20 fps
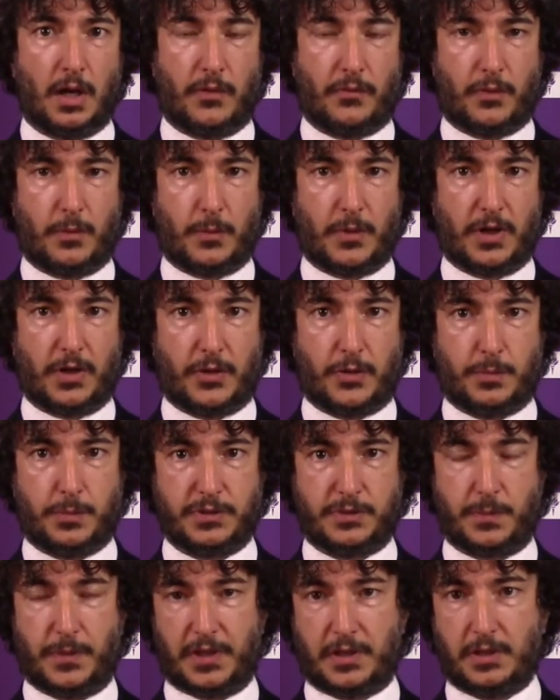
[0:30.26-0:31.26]
from another
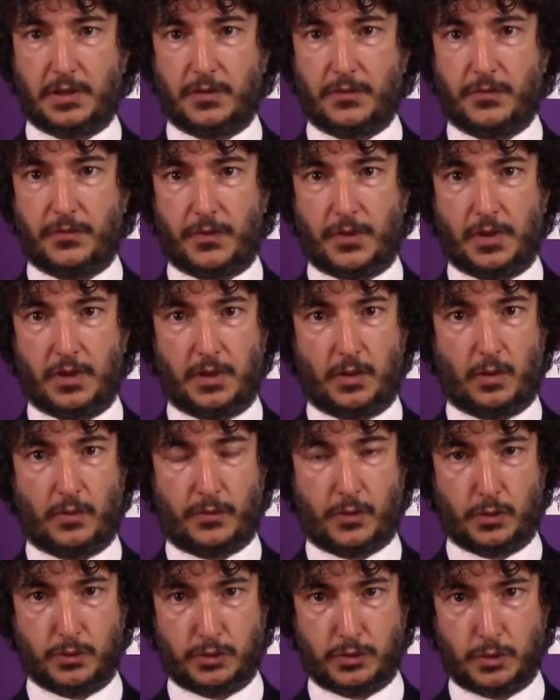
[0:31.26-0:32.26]
perspective
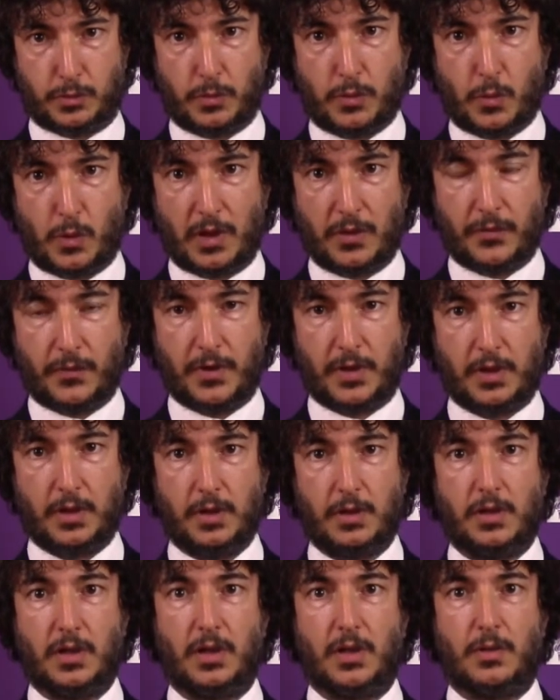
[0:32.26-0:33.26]
of consumer welfare,
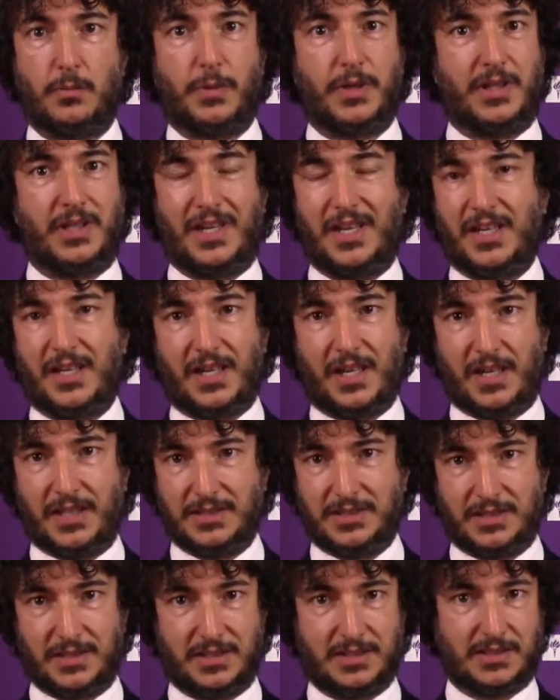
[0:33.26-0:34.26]
but in any
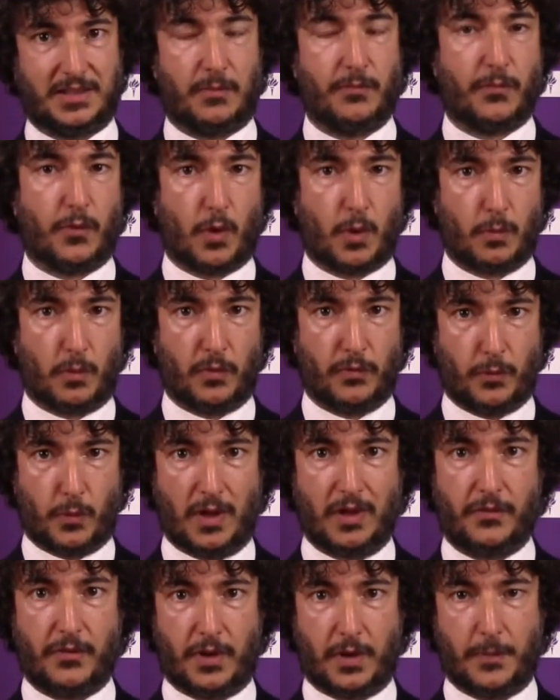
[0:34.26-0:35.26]
case it's some form of
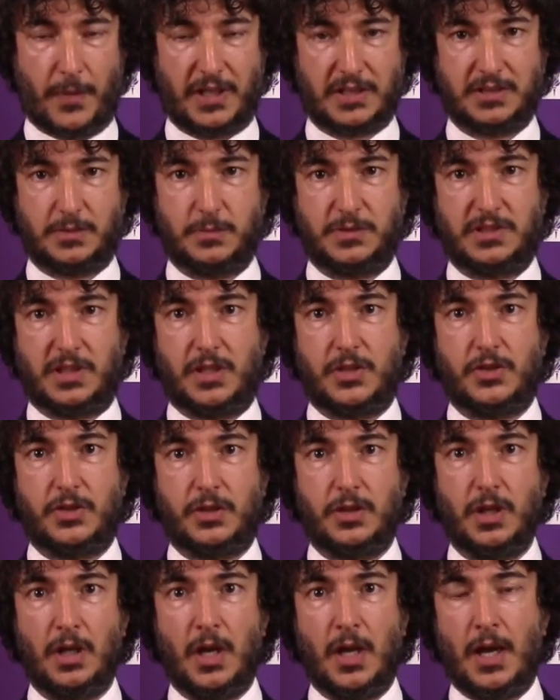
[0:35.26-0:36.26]
welfare
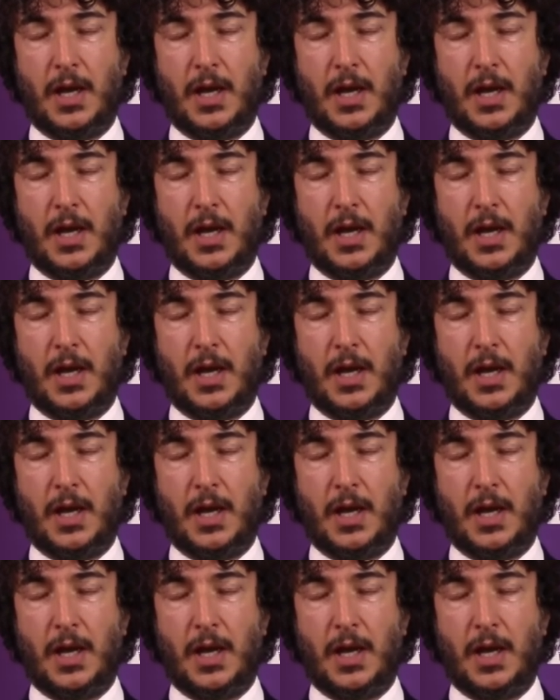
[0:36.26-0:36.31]
maximization,